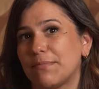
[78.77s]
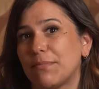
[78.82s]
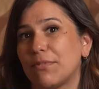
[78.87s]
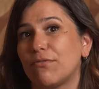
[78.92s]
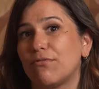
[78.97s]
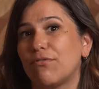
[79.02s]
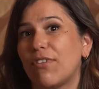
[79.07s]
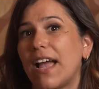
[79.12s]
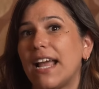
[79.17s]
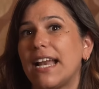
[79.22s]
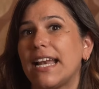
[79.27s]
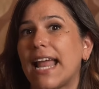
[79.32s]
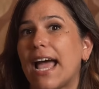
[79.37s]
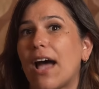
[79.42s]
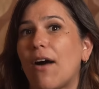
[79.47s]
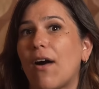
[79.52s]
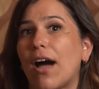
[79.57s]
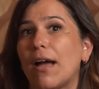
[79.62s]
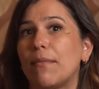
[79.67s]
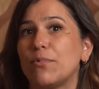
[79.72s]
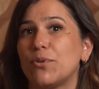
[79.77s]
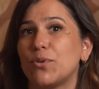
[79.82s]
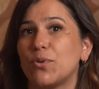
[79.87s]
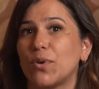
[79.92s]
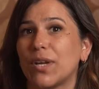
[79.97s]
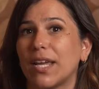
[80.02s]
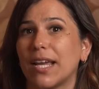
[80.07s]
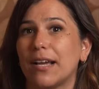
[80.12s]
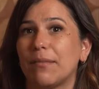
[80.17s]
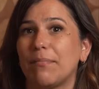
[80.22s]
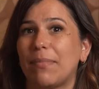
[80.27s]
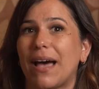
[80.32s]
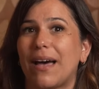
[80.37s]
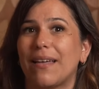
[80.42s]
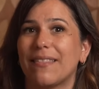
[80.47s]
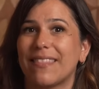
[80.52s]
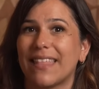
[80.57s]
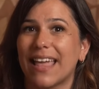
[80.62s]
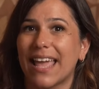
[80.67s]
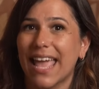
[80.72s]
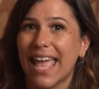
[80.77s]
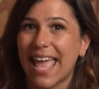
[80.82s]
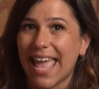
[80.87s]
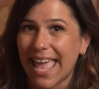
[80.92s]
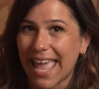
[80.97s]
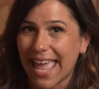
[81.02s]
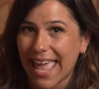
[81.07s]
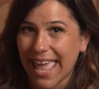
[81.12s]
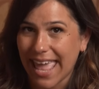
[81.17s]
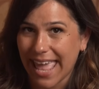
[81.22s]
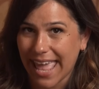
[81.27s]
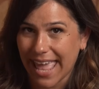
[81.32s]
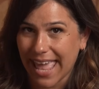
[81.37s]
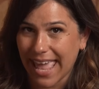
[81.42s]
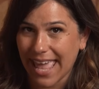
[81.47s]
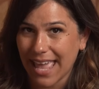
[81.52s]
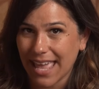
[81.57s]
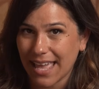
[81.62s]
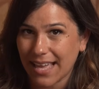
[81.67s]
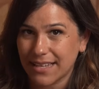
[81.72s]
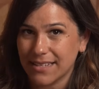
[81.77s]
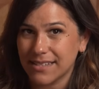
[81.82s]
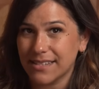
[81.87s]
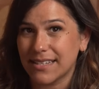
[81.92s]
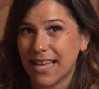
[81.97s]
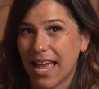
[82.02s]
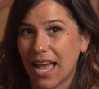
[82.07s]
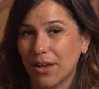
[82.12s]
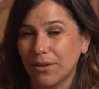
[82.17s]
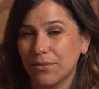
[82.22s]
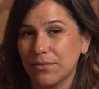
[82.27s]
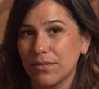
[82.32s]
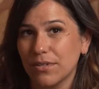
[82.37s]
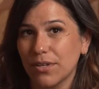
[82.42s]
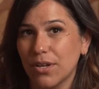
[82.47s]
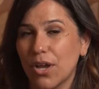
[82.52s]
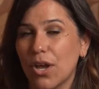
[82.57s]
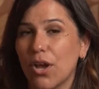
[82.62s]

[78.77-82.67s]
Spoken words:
but right now I'm talking about the E sound,